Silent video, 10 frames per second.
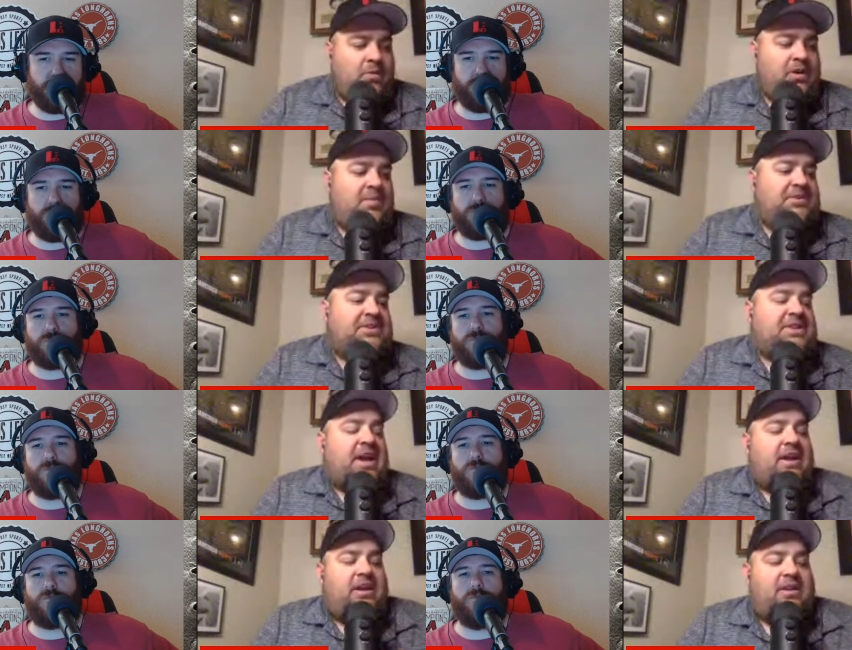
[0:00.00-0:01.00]
Speaker 1: When it comes to
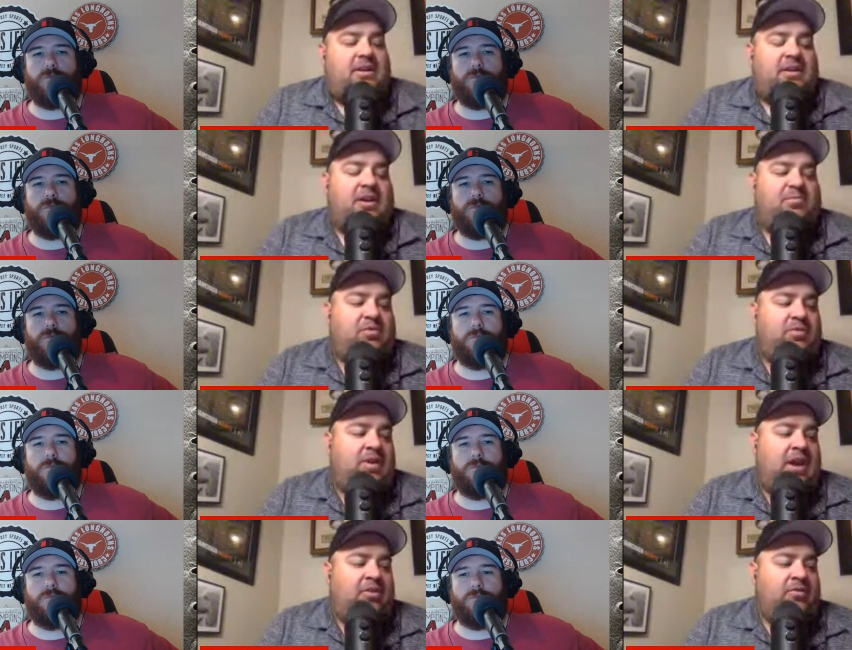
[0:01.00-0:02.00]
stacking, a
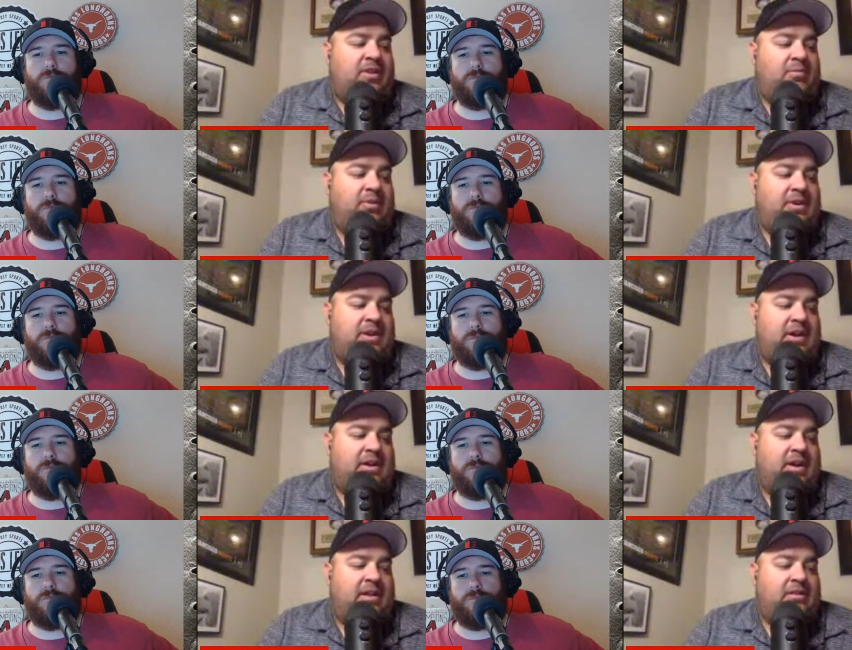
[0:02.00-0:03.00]
couple angles I'm looking
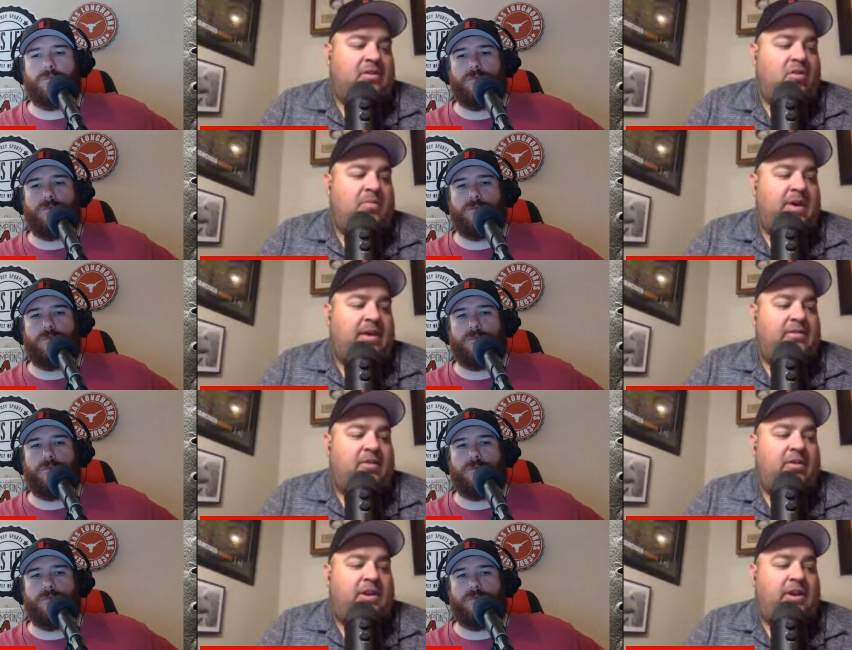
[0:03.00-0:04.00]
at, I don't mind
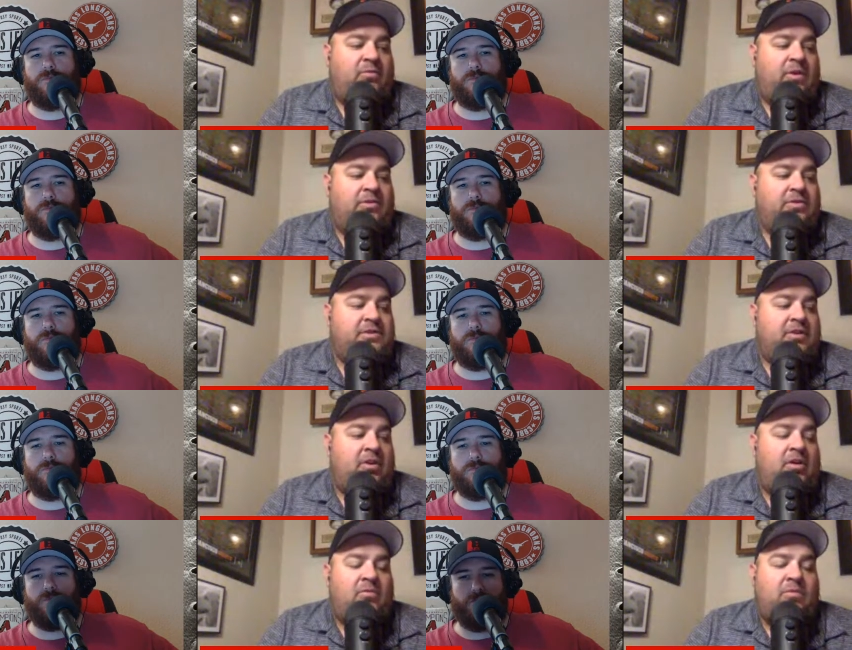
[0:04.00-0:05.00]
targeting Richards at
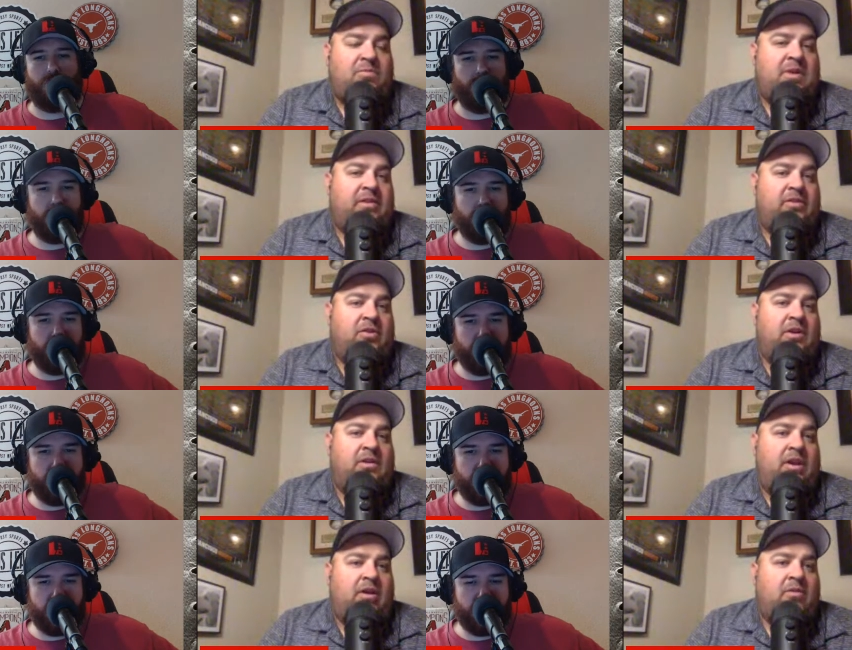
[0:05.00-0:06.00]
all with
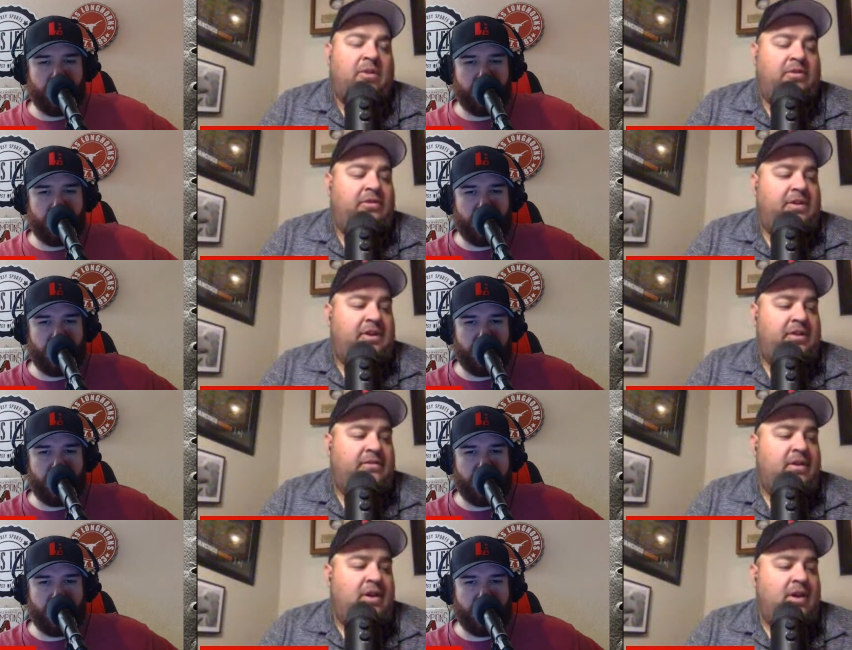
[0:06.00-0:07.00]
Minnesota, Garrett Richards, that
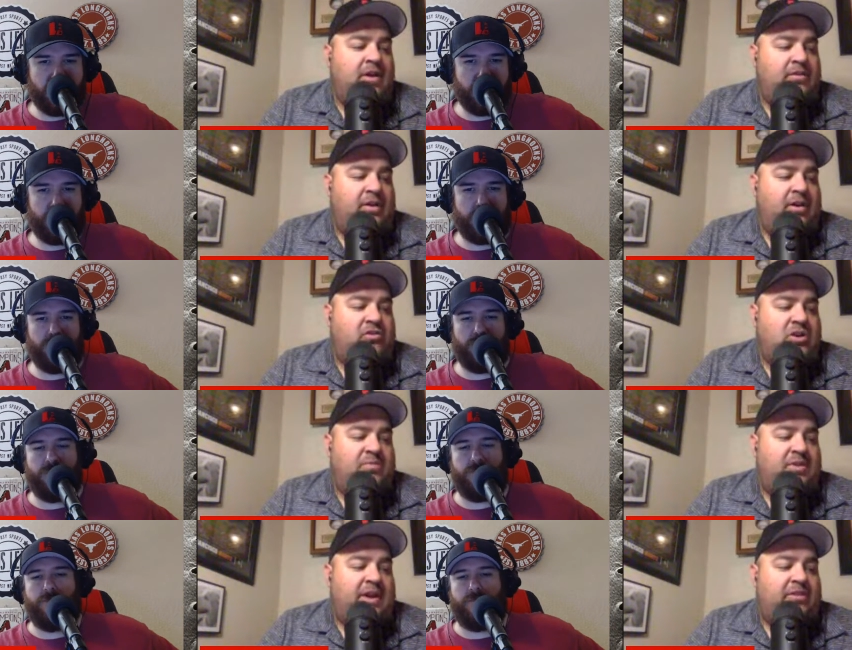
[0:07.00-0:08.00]
is. So you can
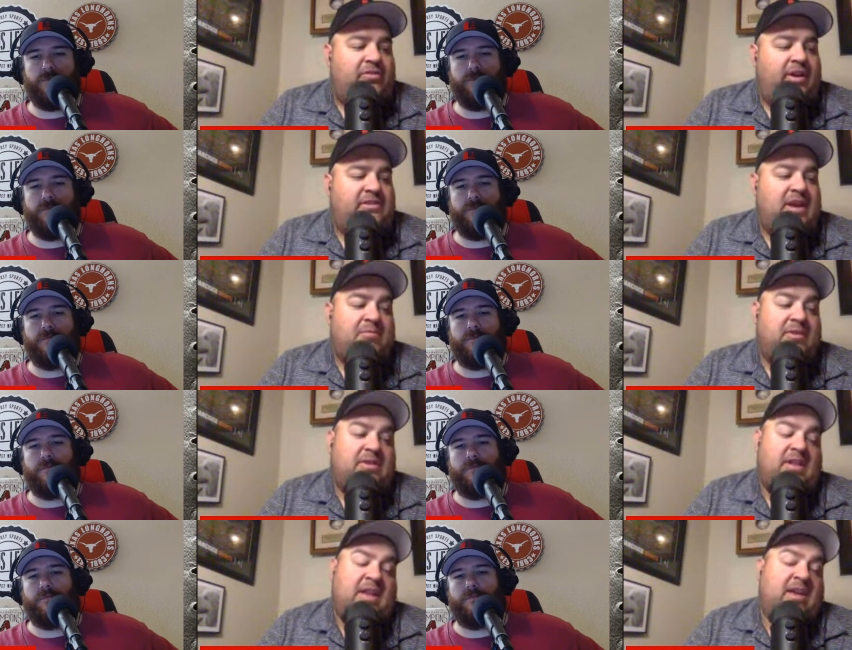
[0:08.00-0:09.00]
jump on that train. Same
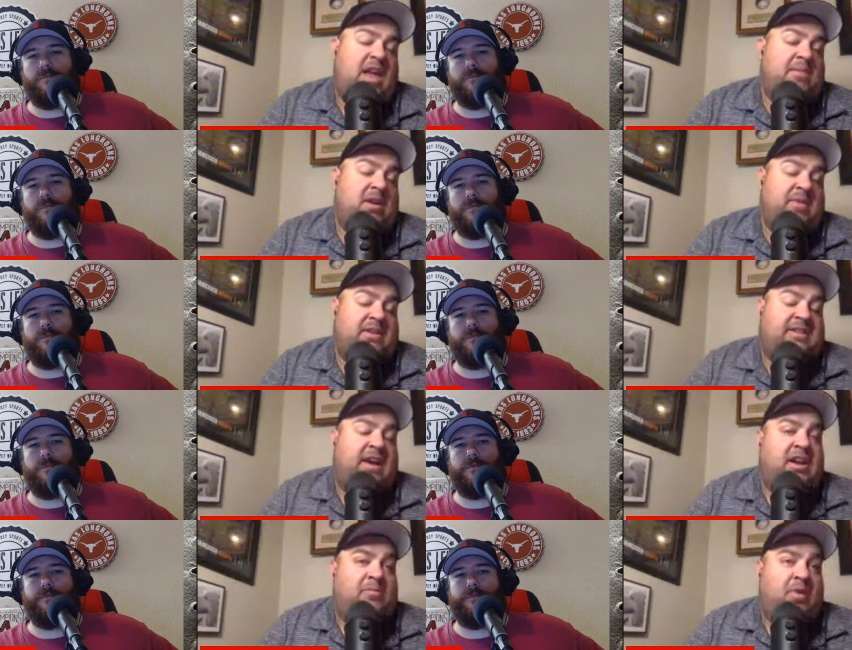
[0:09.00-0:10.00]
with in that game, I don't mind
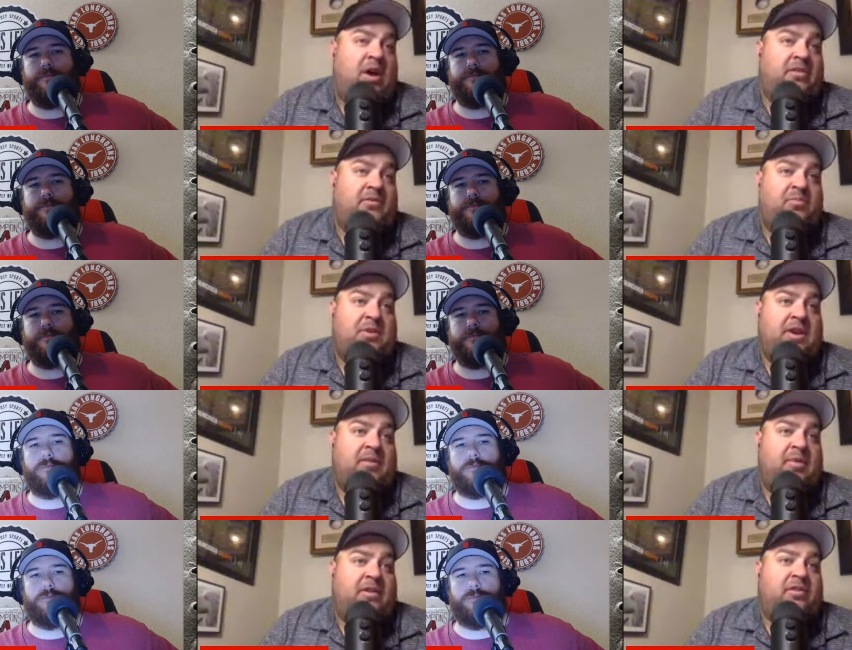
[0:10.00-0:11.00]
stacking up Boston versus
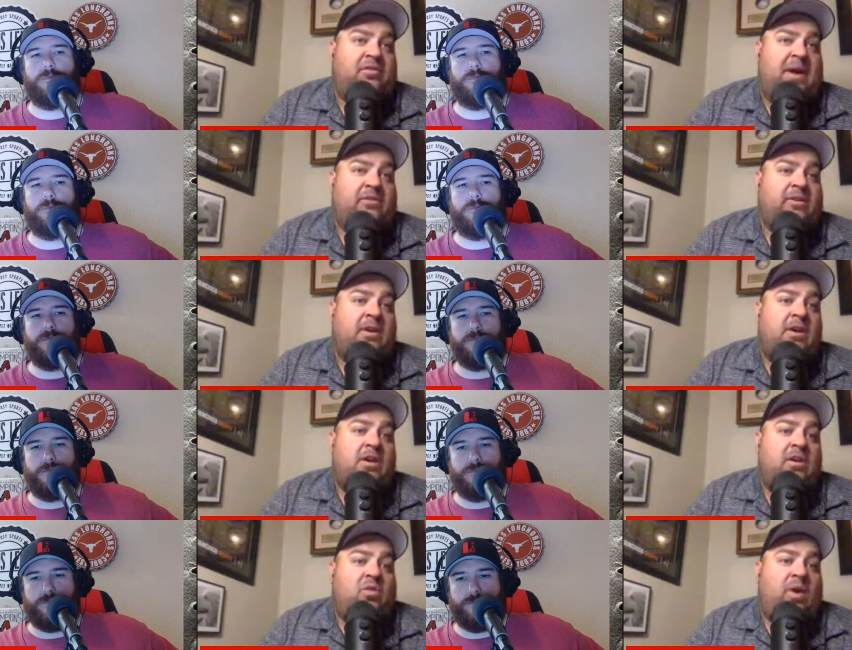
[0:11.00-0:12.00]
Pineda. Boston's bats are
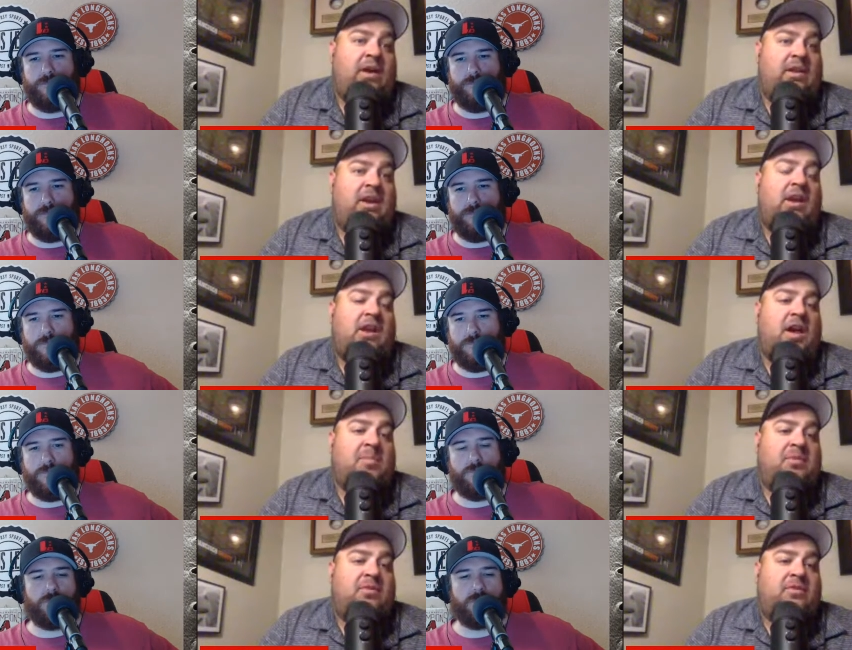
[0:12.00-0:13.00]
quietly heating
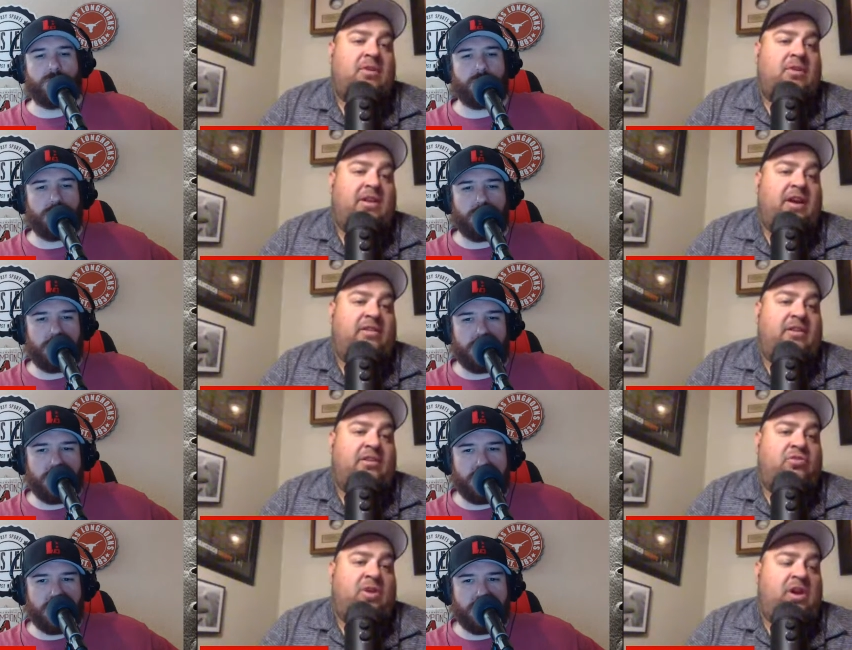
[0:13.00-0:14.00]
up. So I think that's an
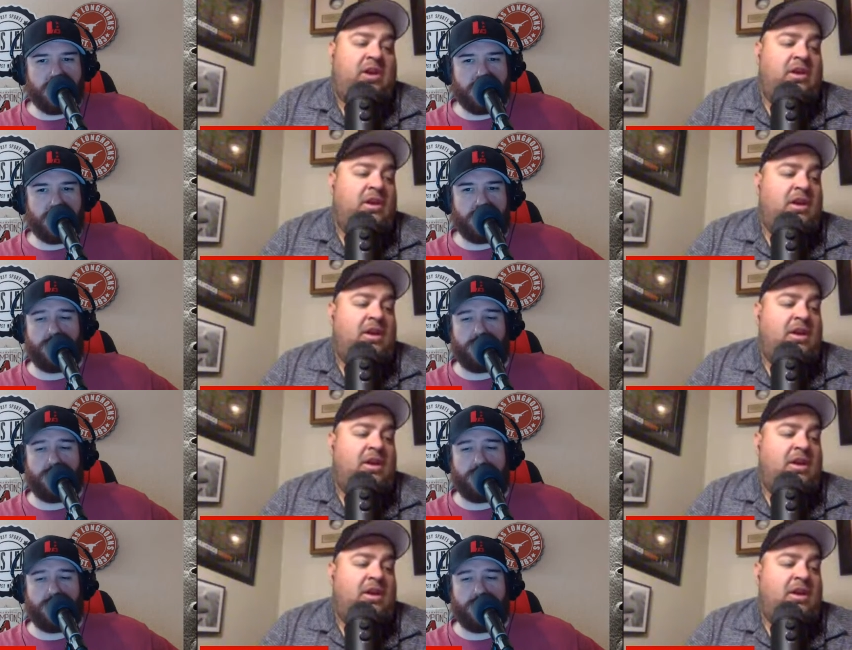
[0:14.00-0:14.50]
intriguing.